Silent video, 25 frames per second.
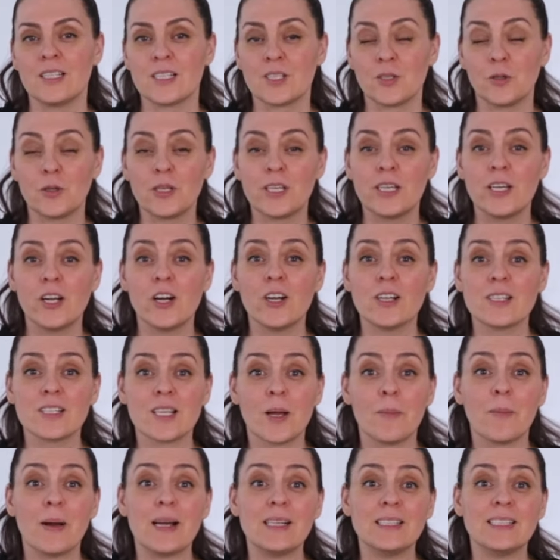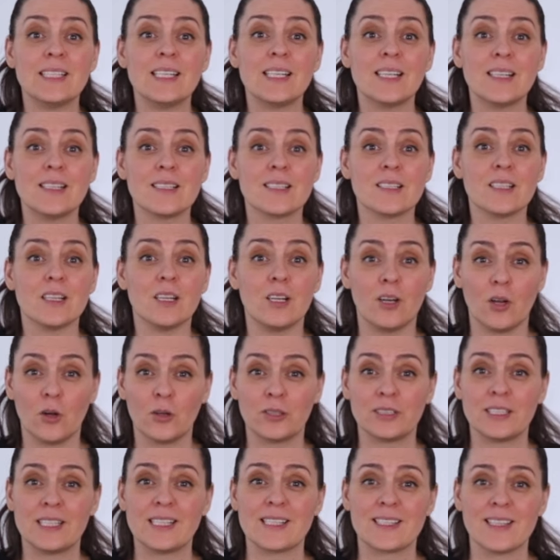So here are some ideas
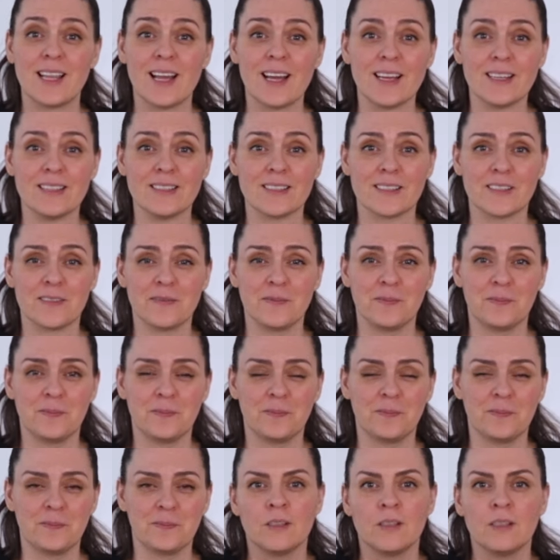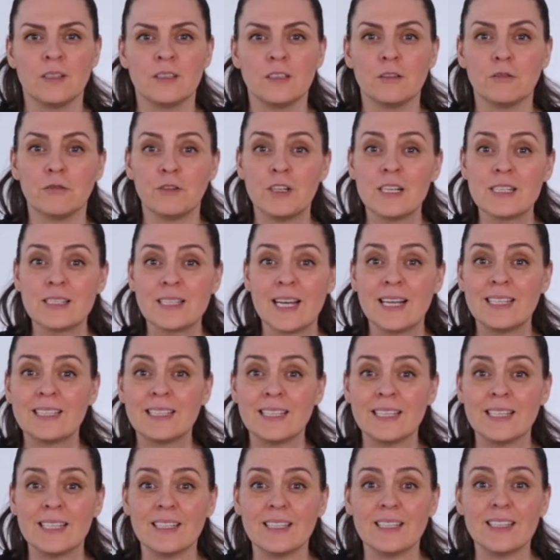along these lines. The first
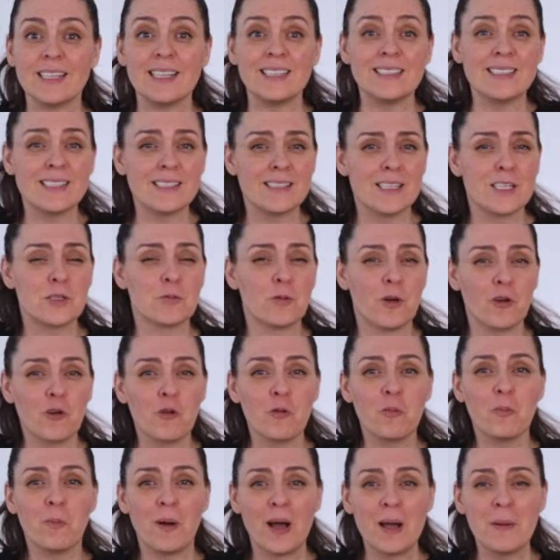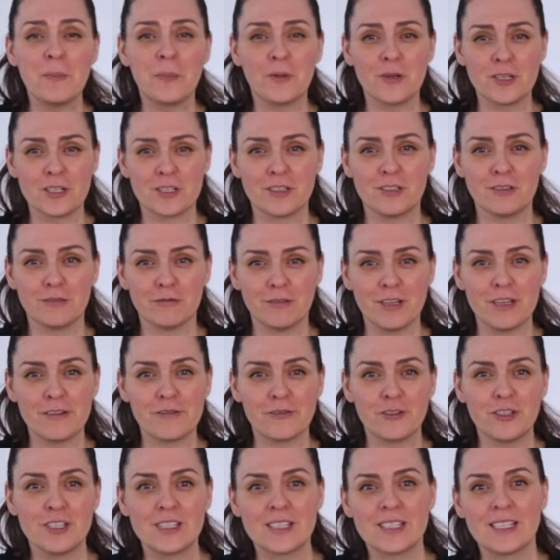idea, and this is one of my personal
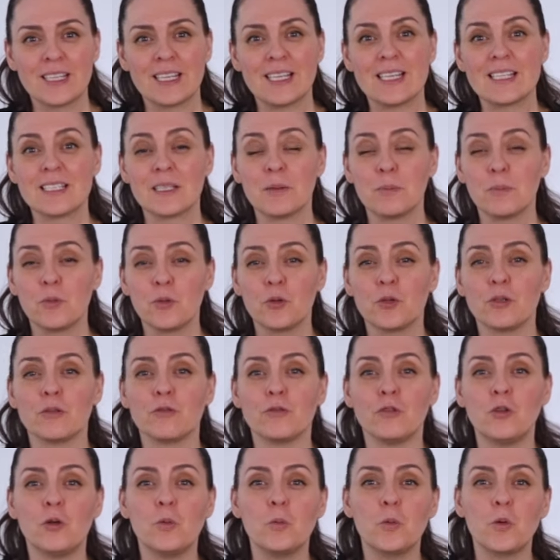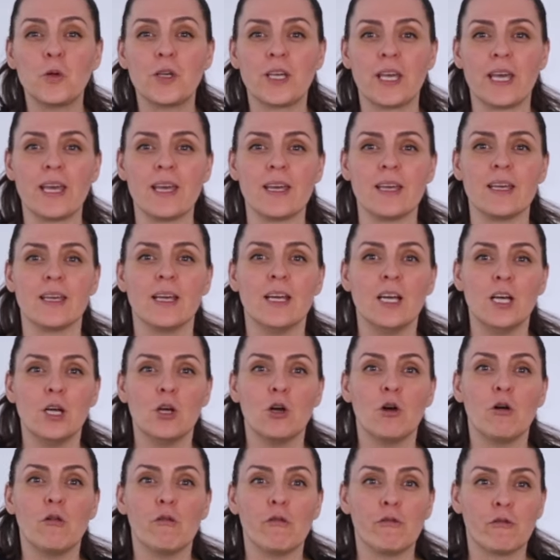favorites, is a beautiful bouquet
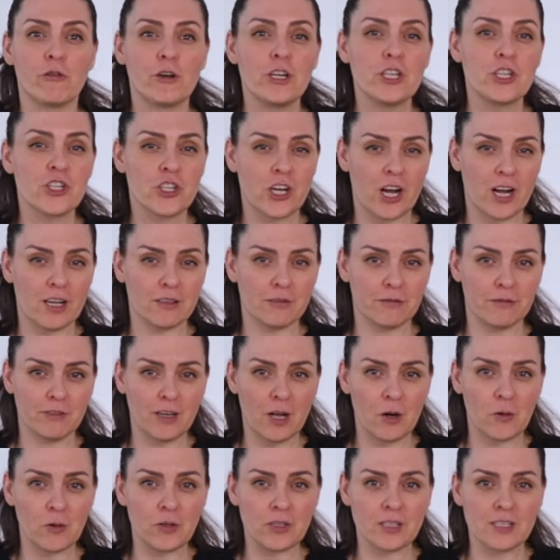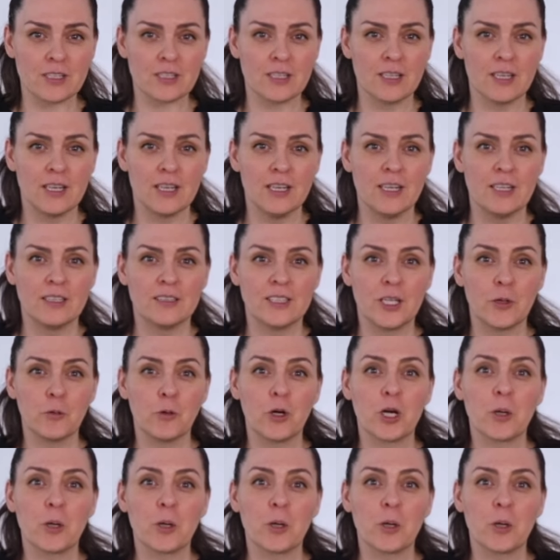of fresh cut flowers. They